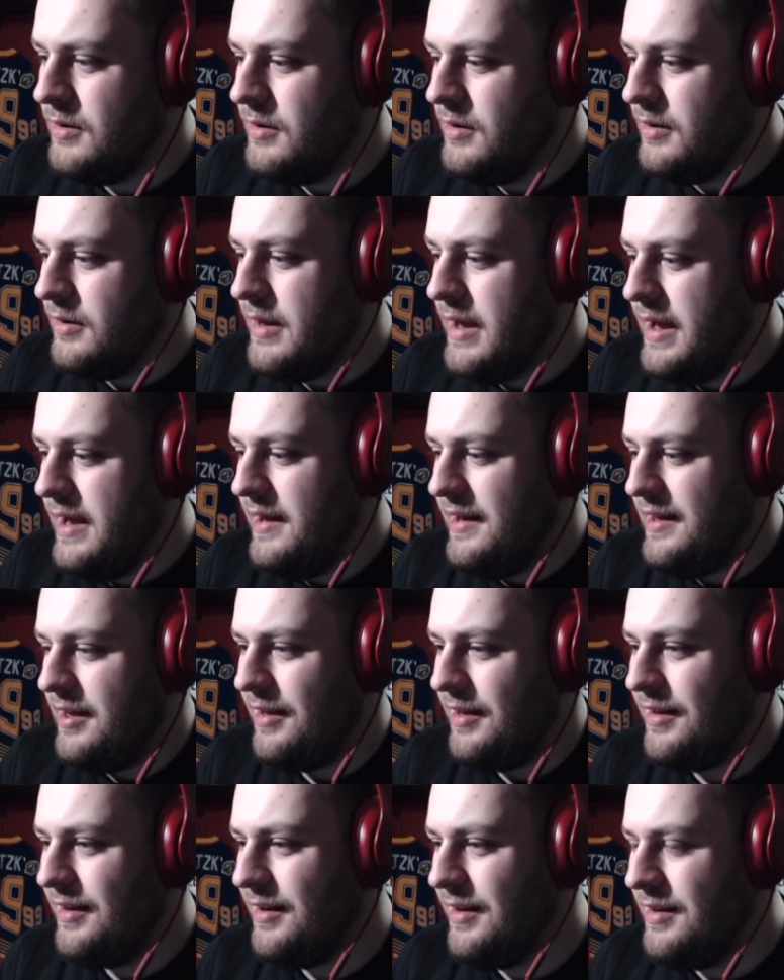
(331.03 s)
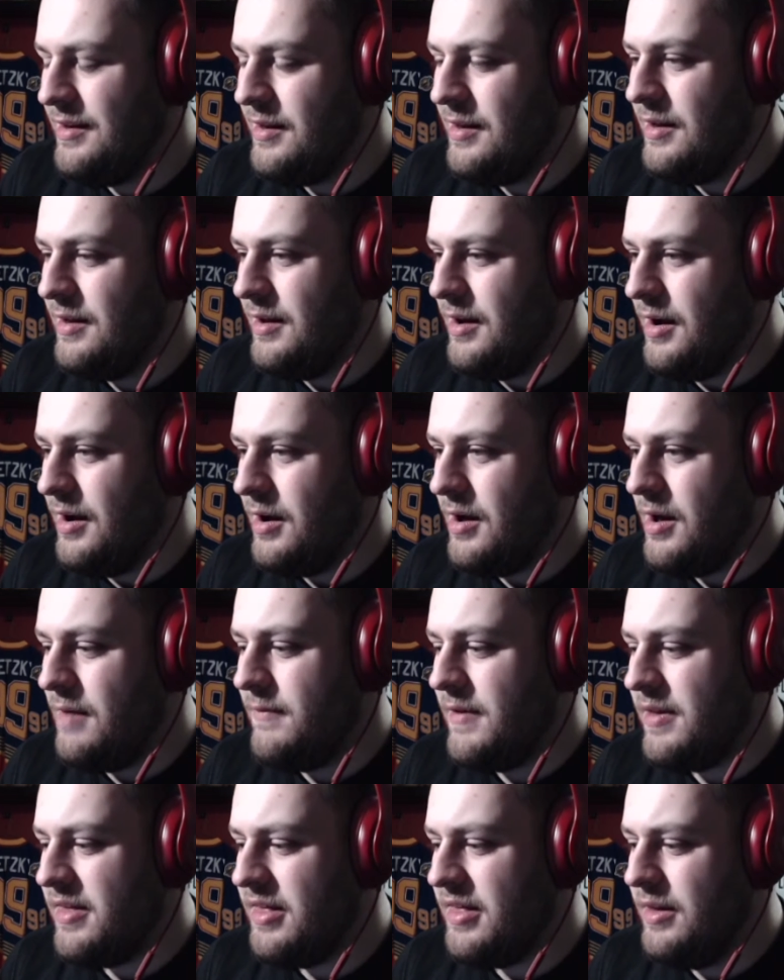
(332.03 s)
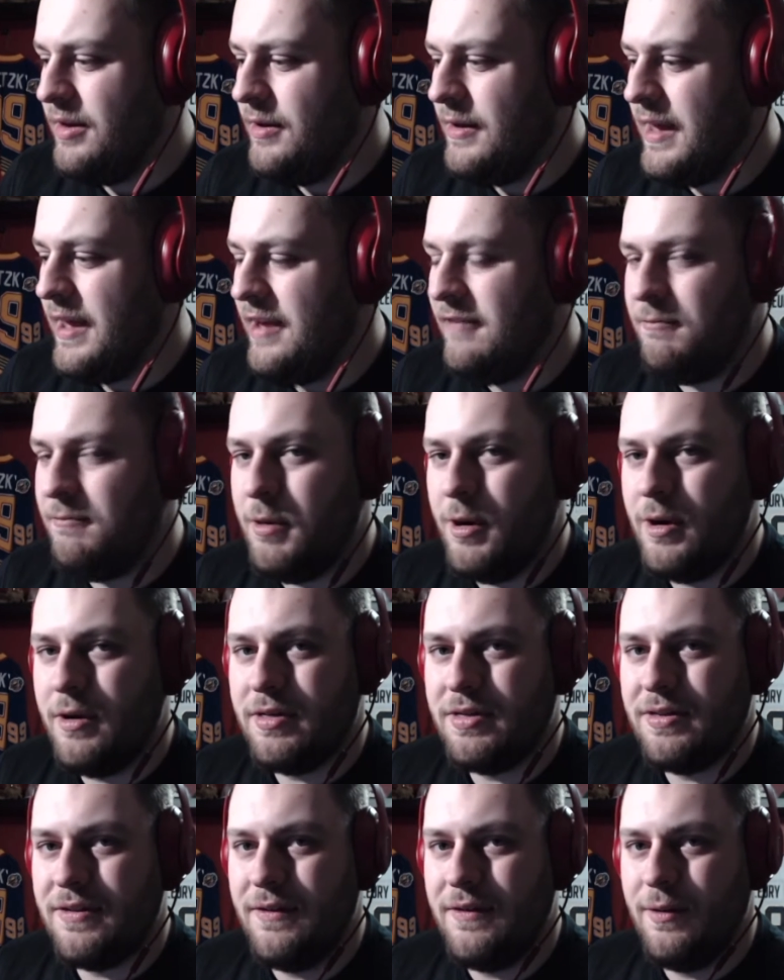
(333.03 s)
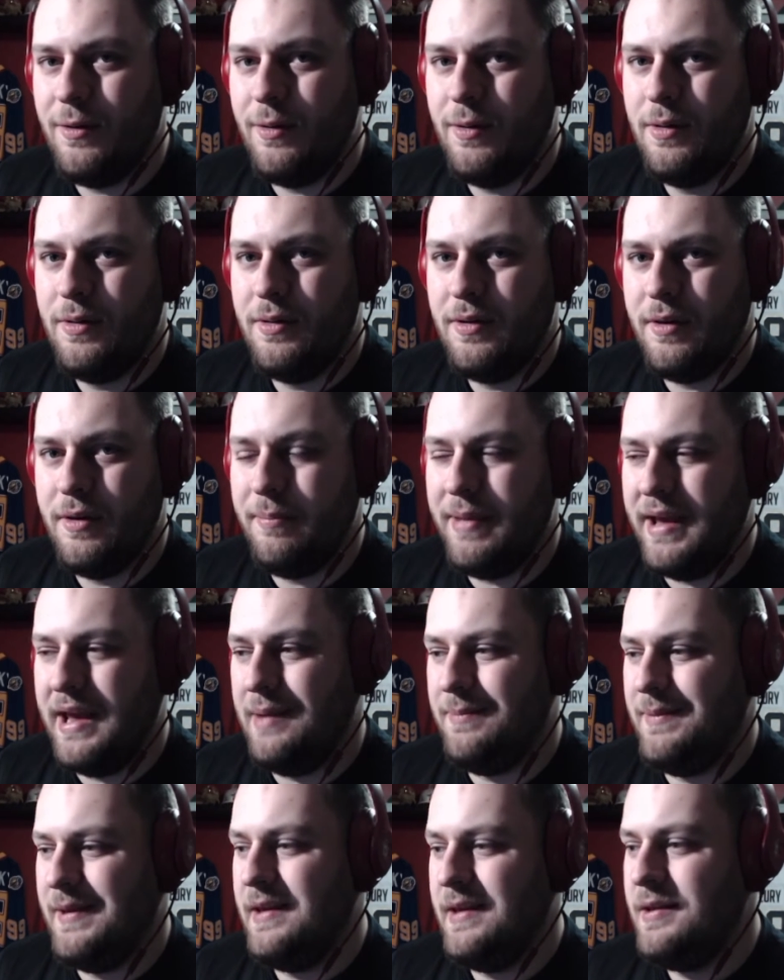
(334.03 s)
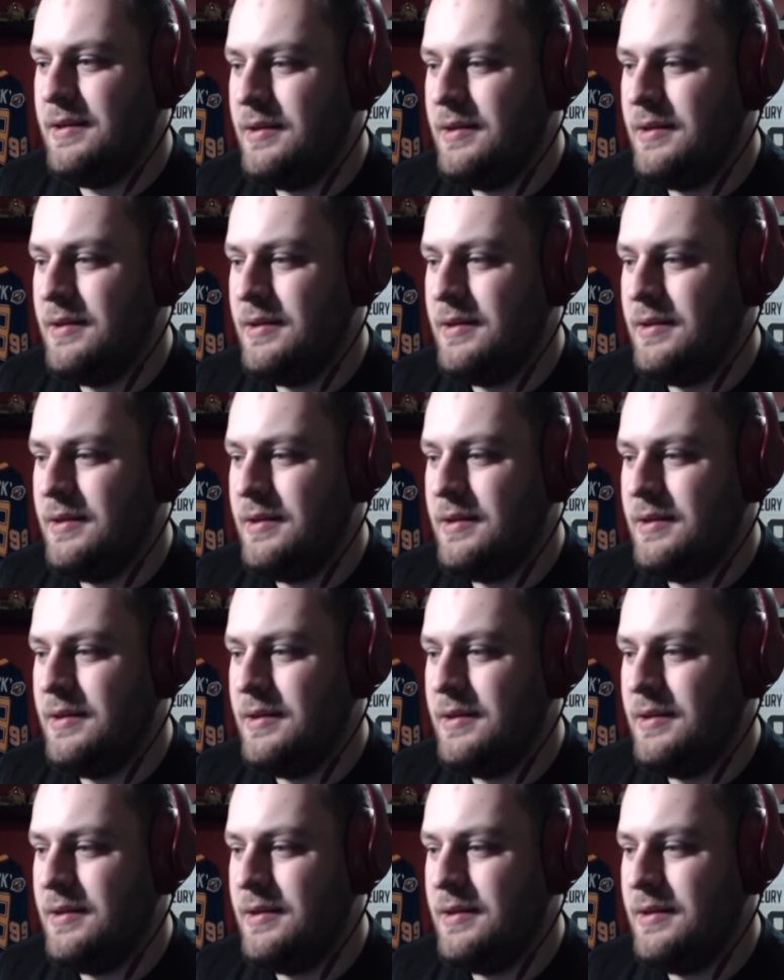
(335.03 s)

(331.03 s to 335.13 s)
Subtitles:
Like, obviously you gave birth to a baby.